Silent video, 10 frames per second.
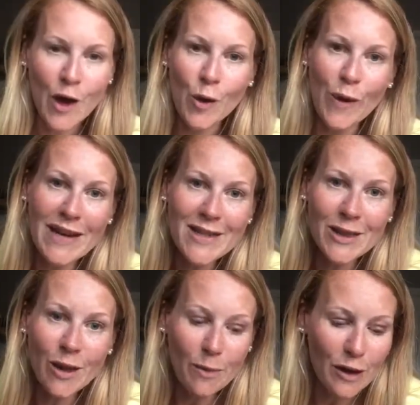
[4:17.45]

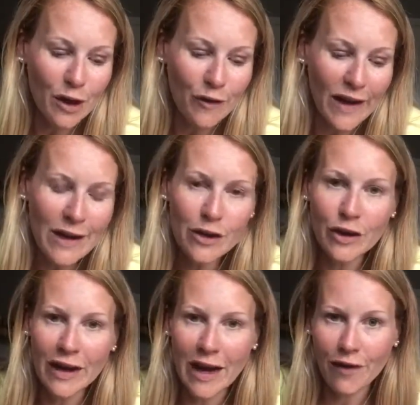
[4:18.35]
Question number 3, you
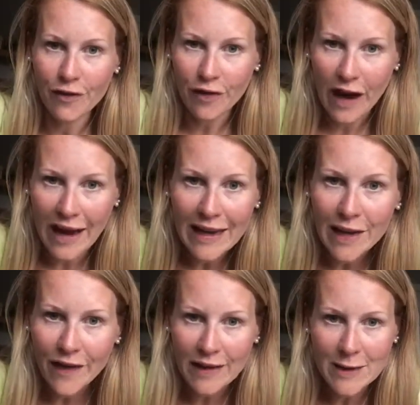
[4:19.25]
could have a variety
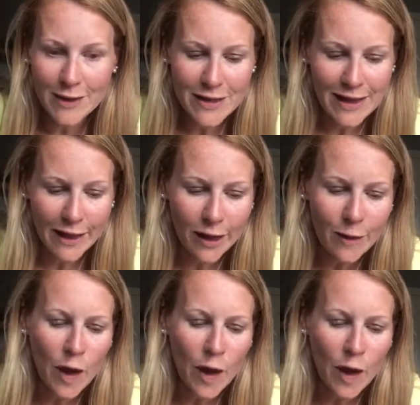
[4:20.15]
of answers here.